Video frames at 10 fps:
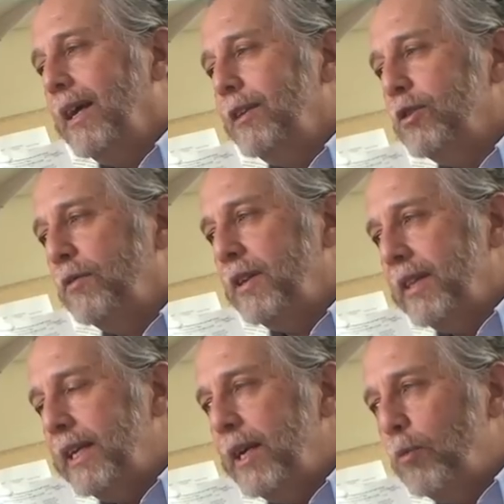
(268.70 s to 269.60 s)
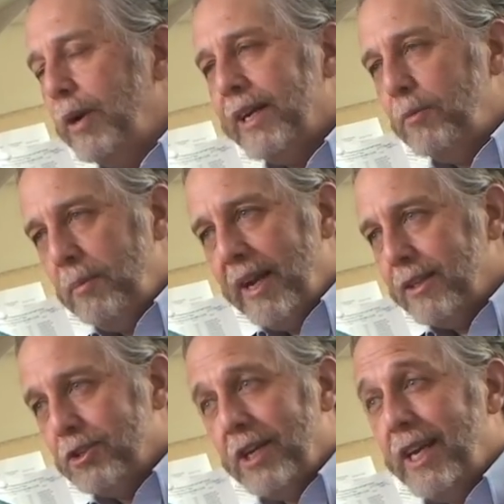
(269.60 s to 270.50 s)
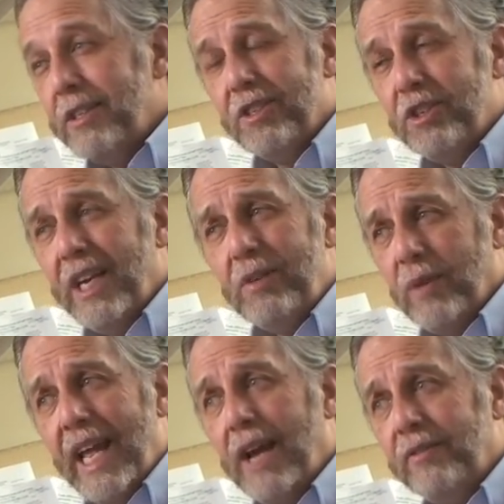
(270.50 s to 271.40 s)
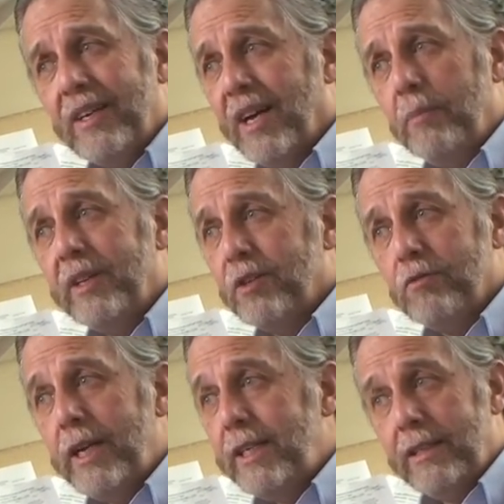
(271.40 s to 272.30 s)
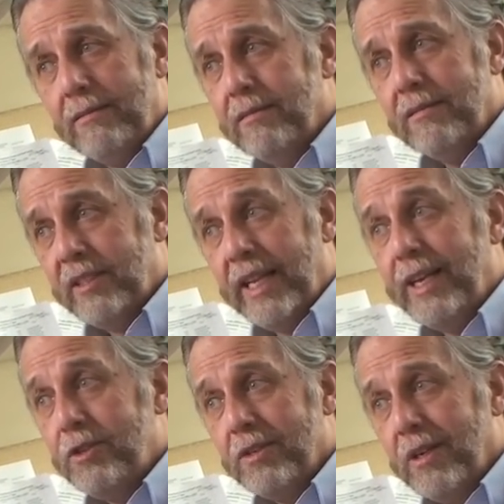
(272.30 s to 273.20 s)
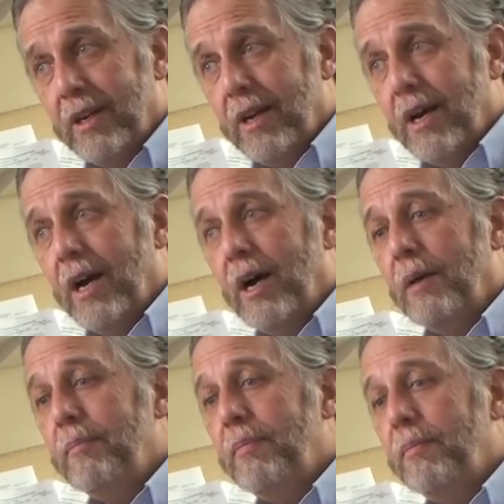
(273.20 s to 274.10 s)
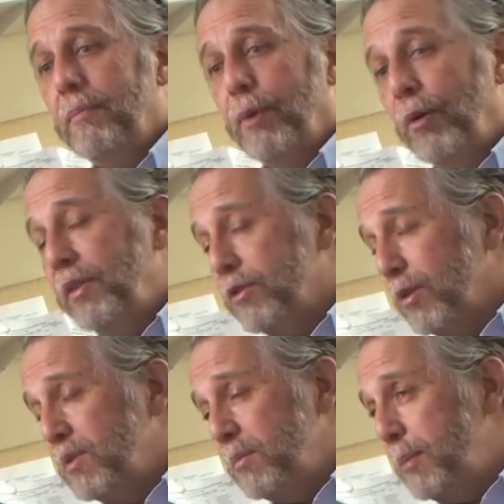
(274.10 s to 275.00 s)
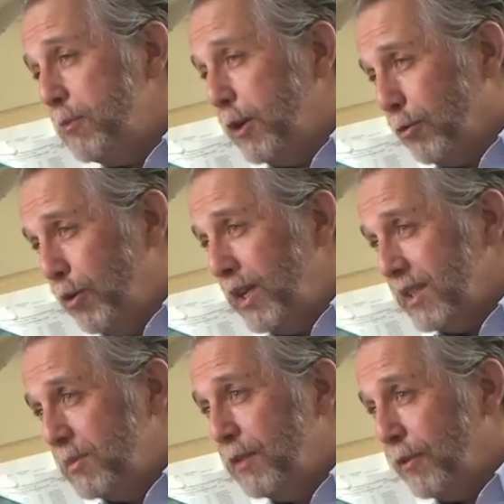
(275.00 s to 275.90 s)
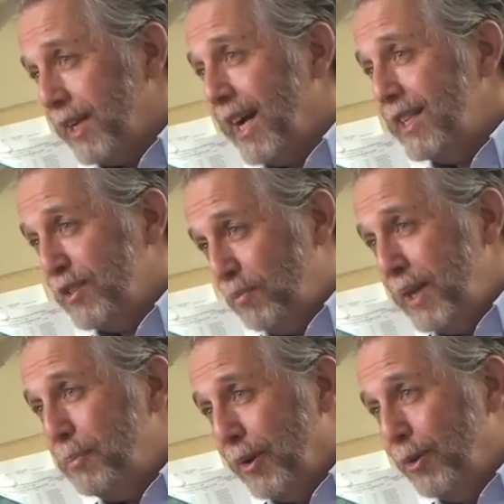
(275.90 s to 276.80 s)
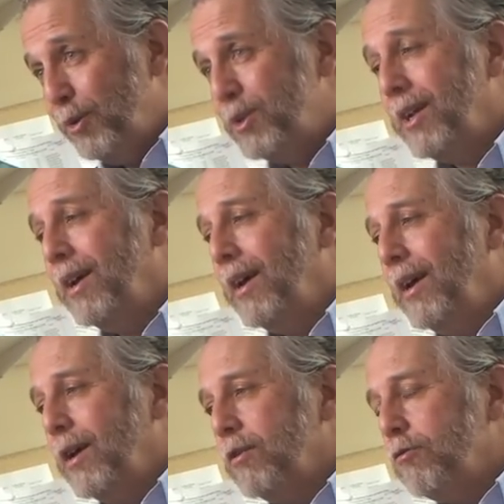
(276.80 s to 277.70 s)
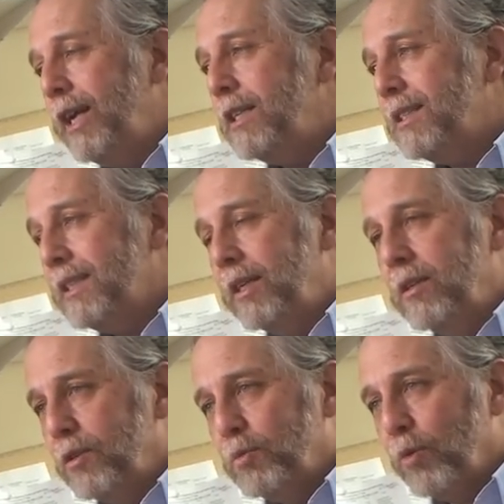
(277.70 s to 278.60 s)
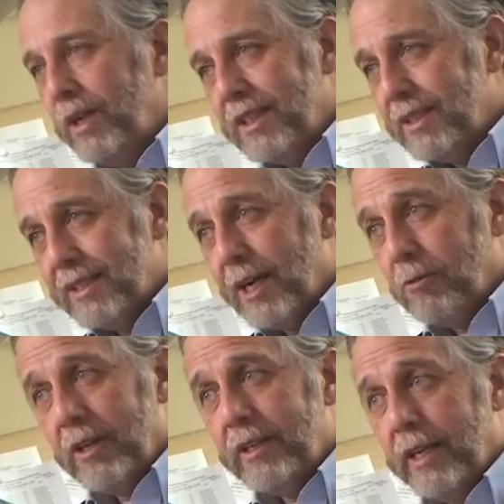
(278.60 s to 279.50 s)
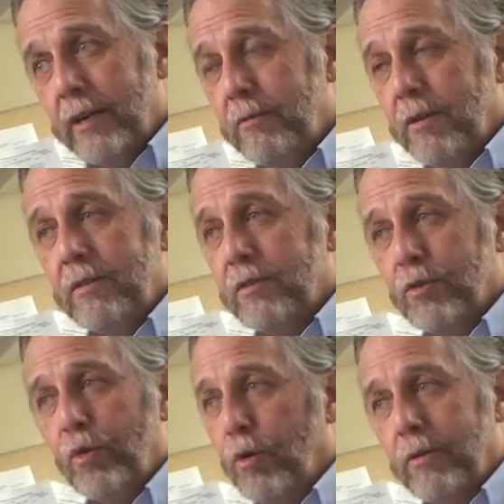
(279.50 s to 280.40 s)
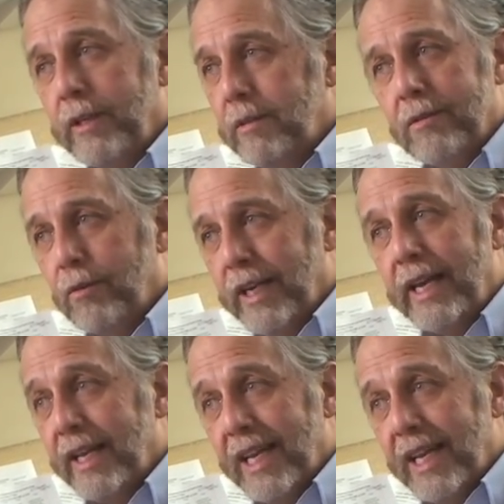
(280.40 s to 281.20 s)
So if you're thinking, where can we make the change? The change would have to come at the training stage, um, both in terms of maybe recruiting some different kinds of people whose greatest skills weren't necessarily their score in organic